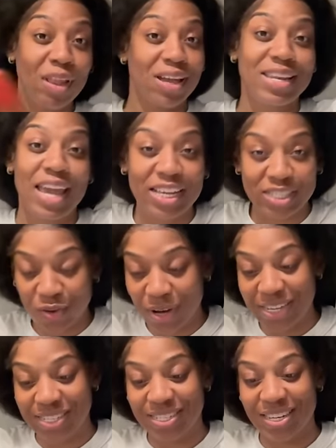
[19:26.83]
Next
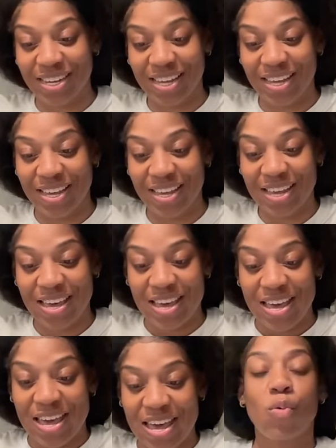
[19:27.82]
question.
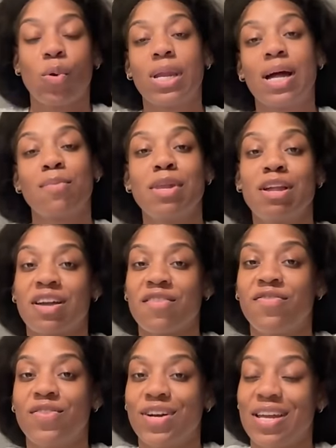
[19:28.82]
What I'm looking
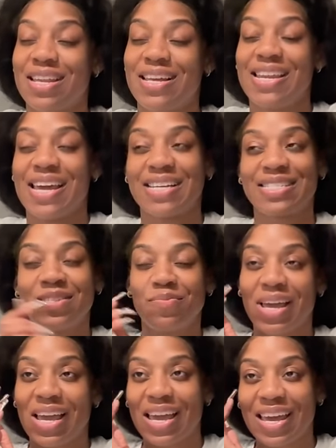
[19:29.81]
for in a next
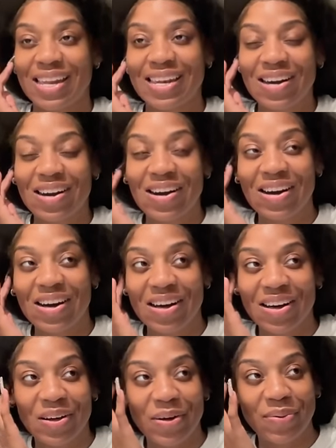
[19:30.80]
man.
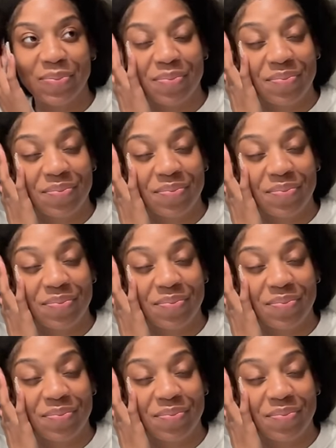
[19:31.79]
A